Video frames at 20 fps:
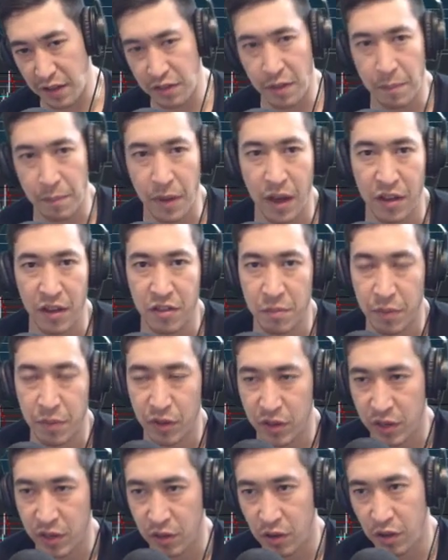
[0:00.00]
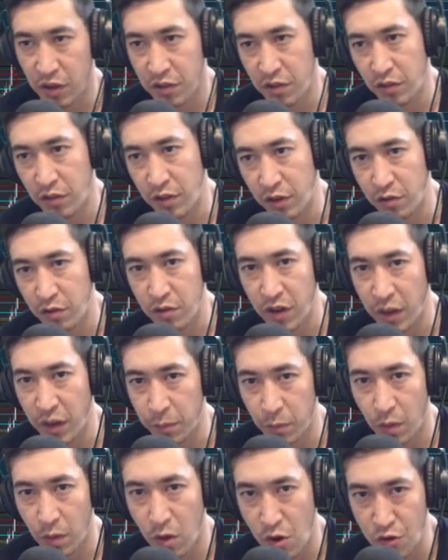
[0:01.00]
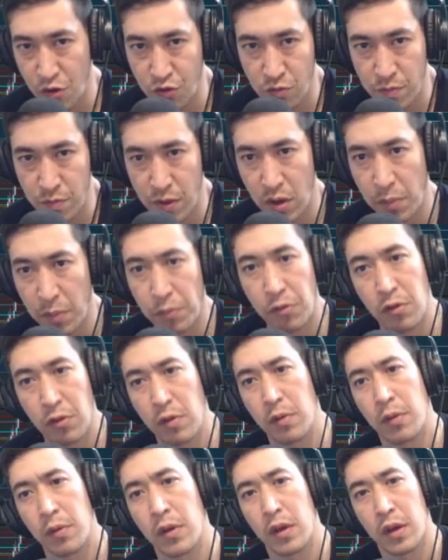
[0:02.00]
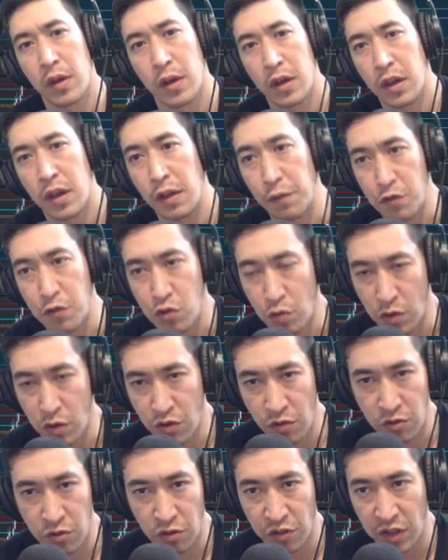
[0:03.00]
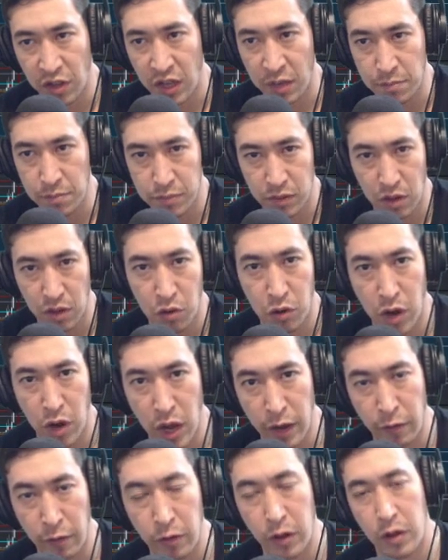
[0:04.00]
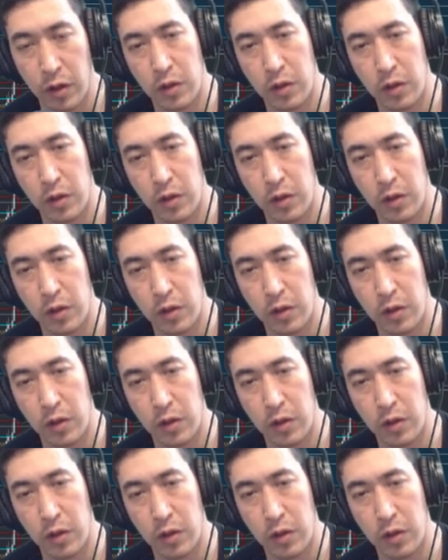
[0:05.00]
the possibility also to create larger pumps if shorts are just getting too low enough?